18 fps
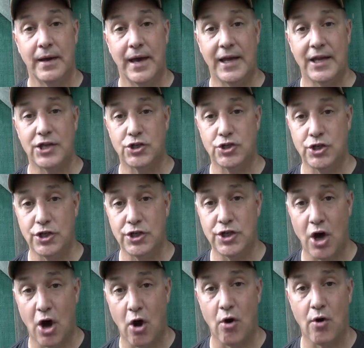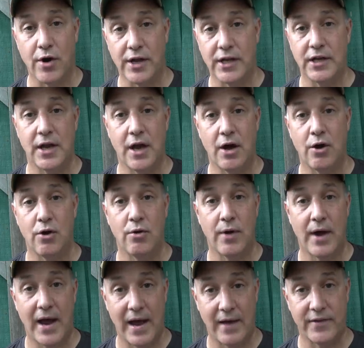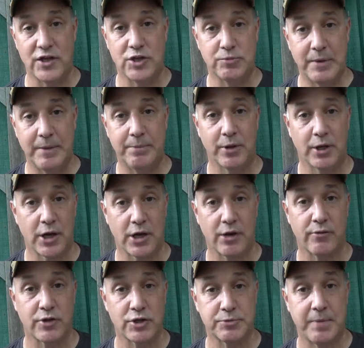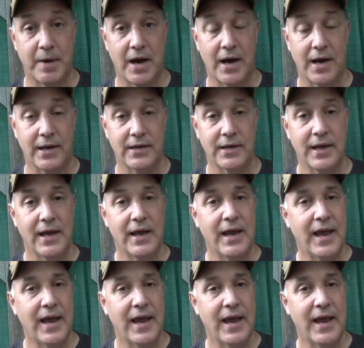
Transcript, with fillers: and it's good to already know how these people are going to respond,